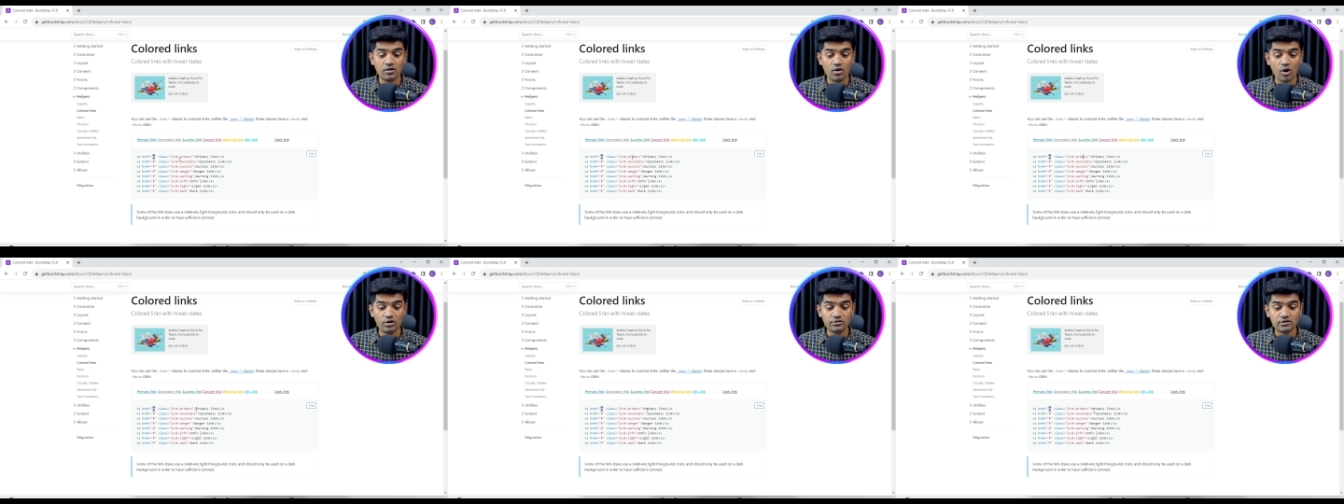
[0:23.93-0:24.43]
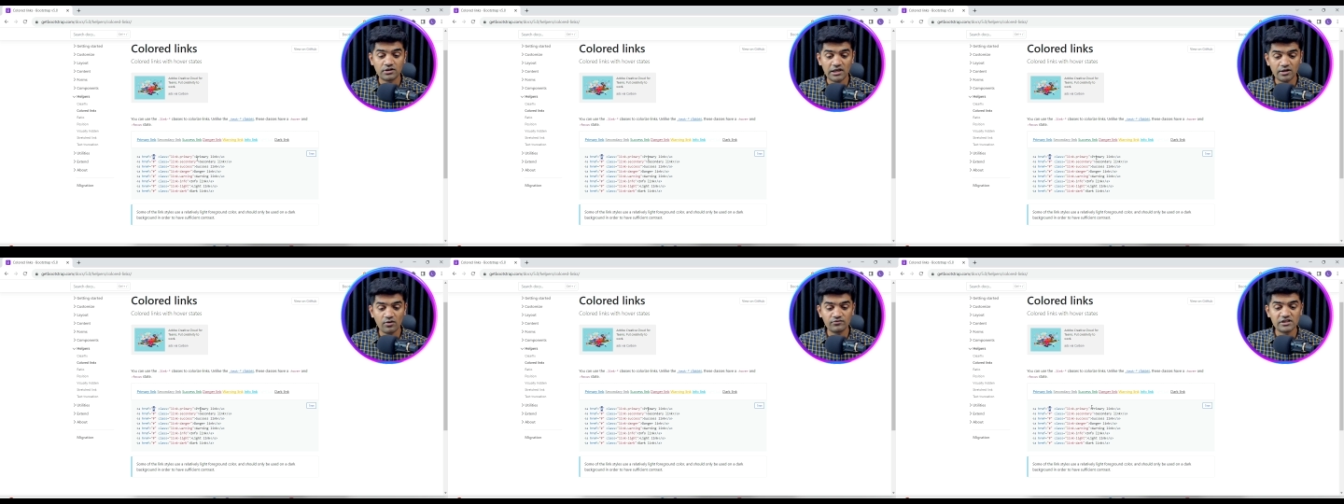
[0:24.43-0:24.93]
on
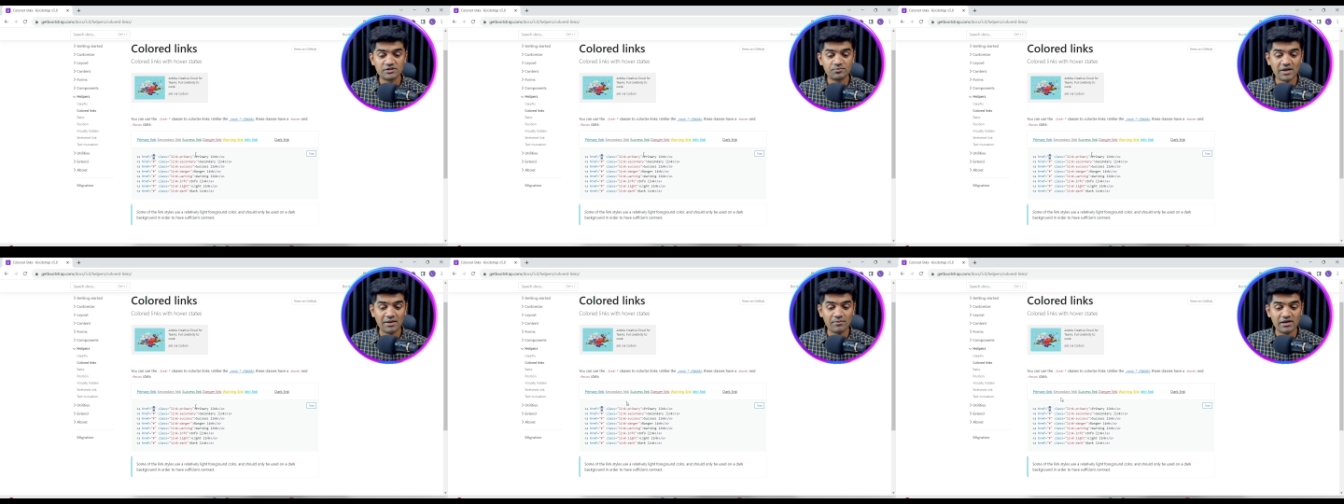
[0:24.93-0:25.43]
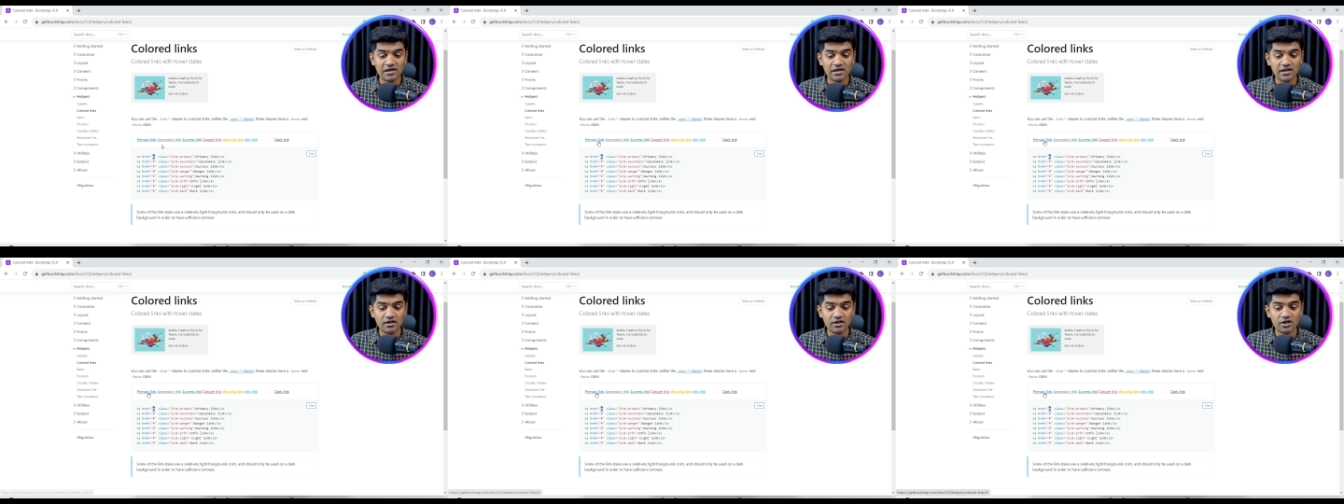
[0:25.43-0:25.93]
click of this primary
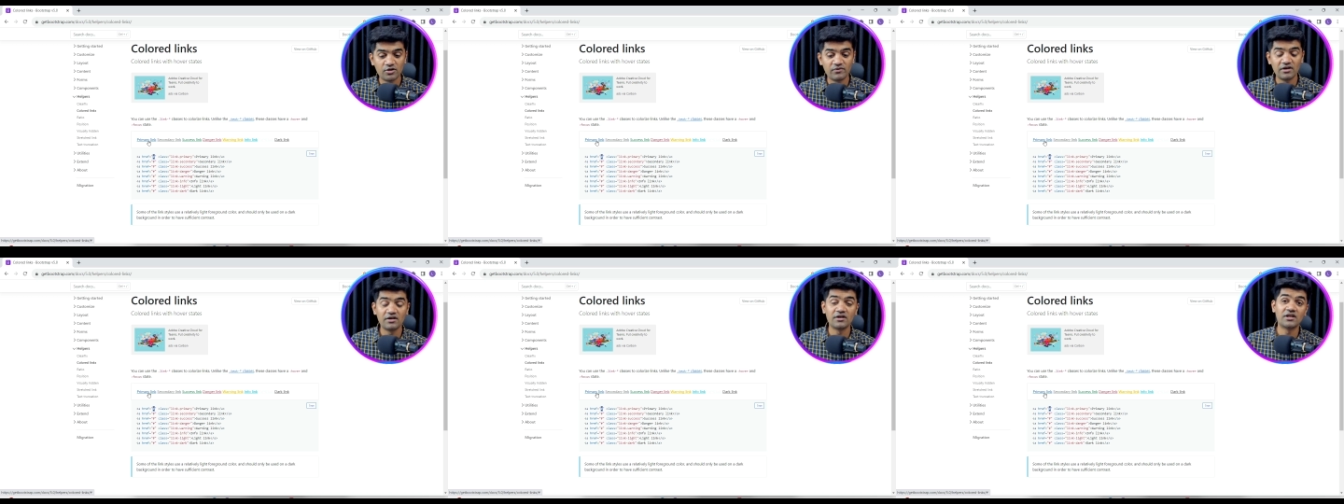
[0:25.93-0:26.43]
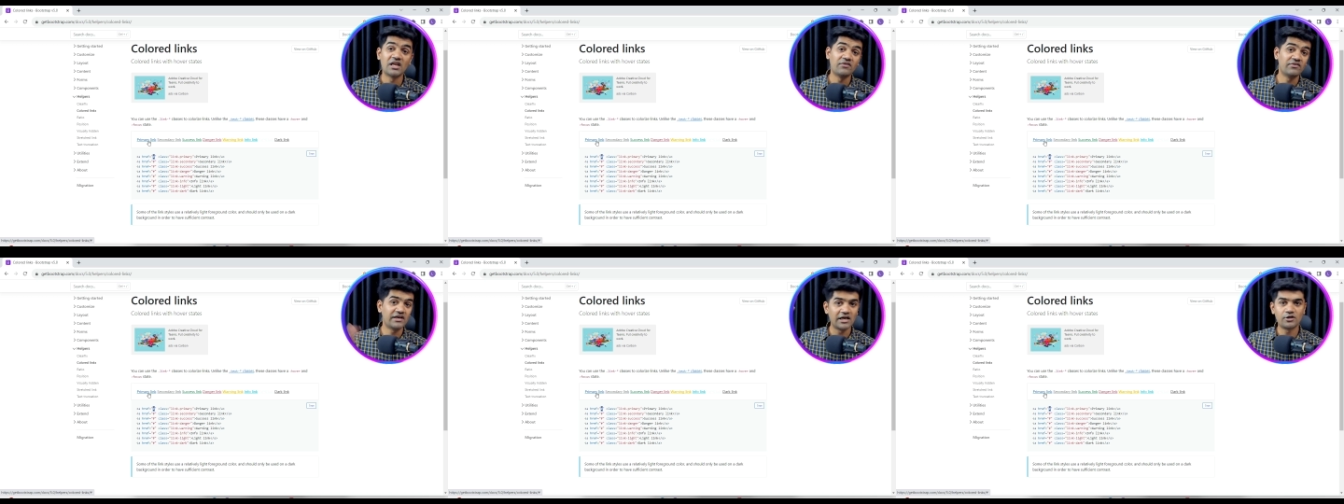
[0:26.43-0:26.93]
link it will
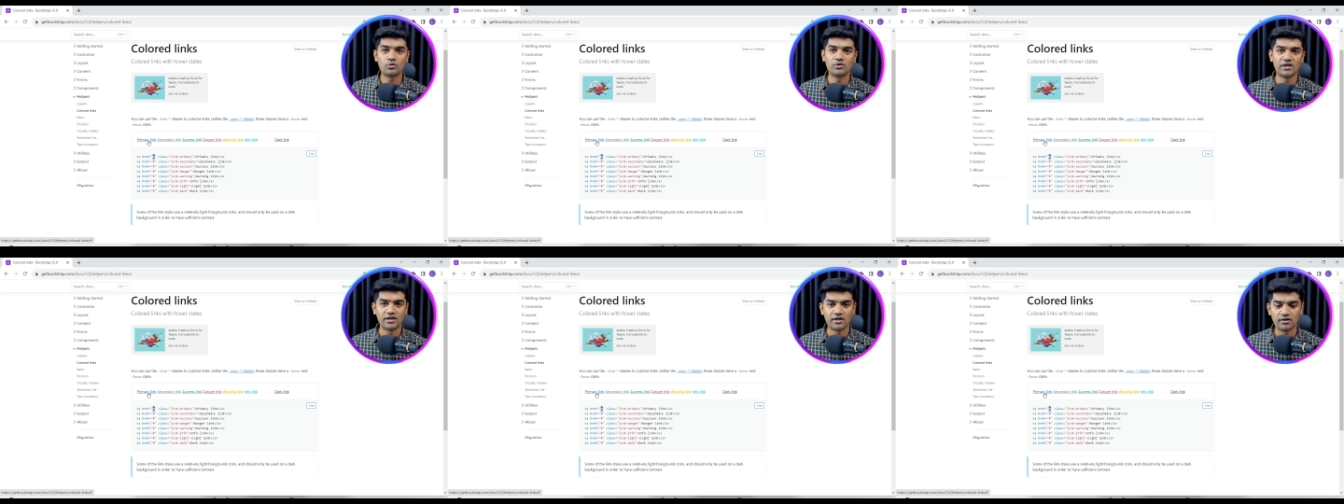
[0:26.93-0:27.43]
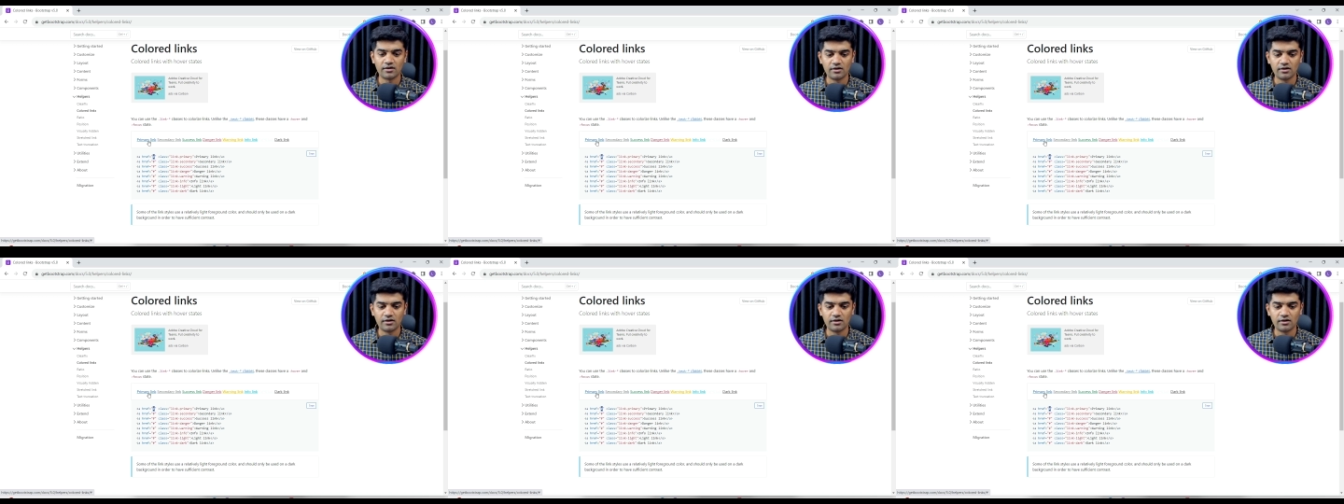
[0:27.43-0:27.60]
navigate to there.